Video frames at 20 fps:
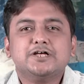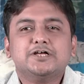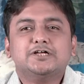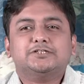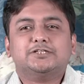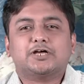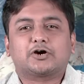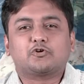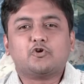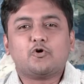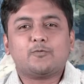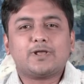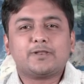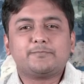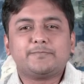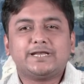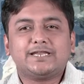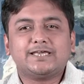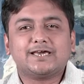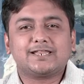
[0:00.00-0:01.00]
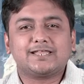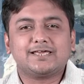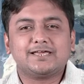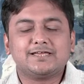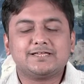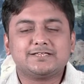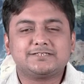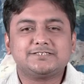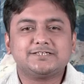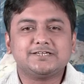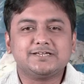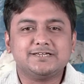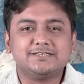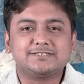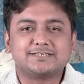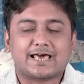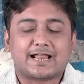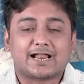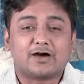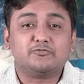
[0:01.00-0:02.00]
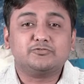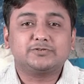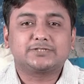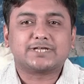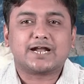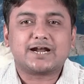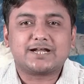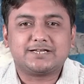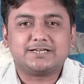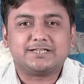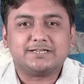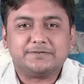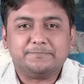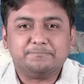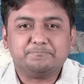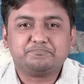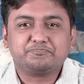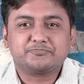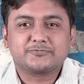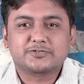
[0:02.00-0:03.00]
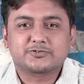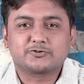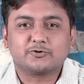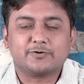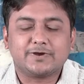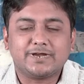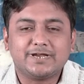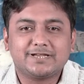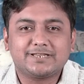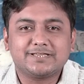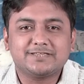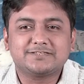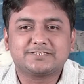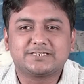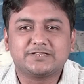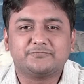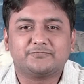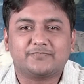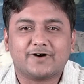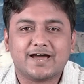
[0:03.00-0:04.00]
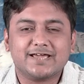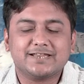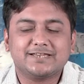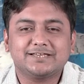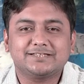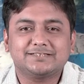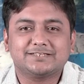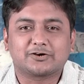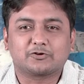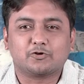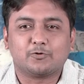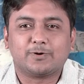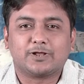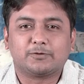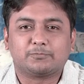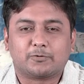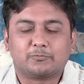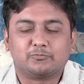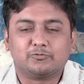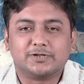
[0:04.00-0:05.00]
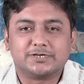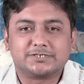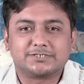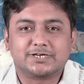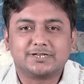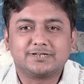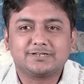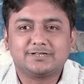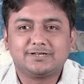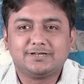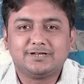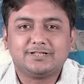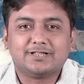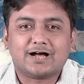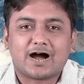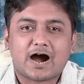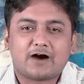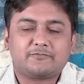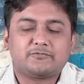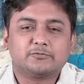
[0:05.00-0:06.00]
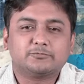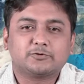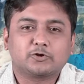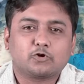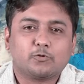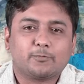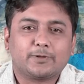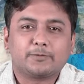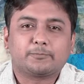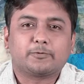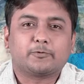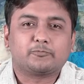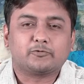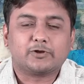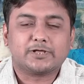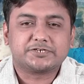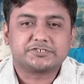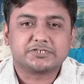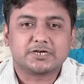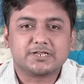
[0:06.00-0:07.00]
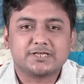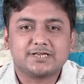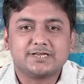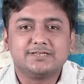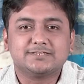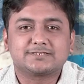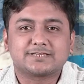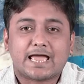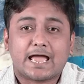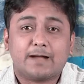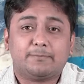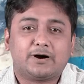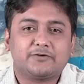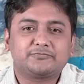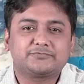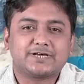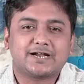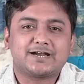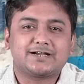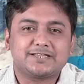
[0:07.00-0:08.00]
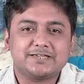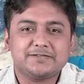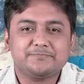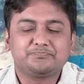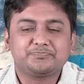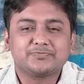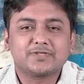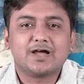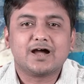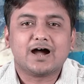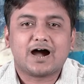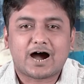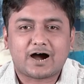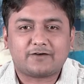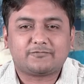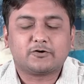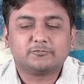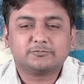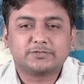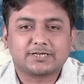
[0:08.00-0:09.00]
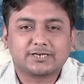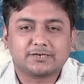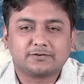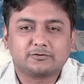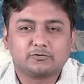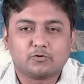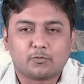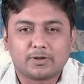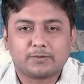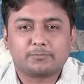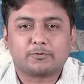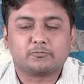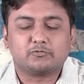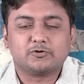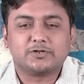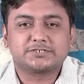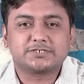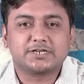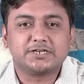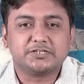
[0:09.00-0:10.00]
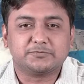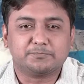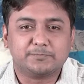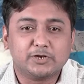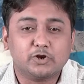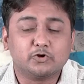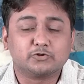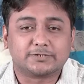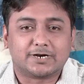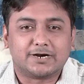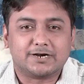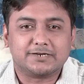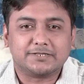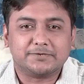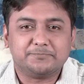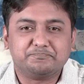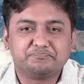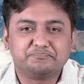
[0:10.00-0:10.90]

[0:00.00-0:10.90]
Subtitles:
The global median age is around 30. So it is dividing the global population. half of the global population is above 30, half of the global population is below 30.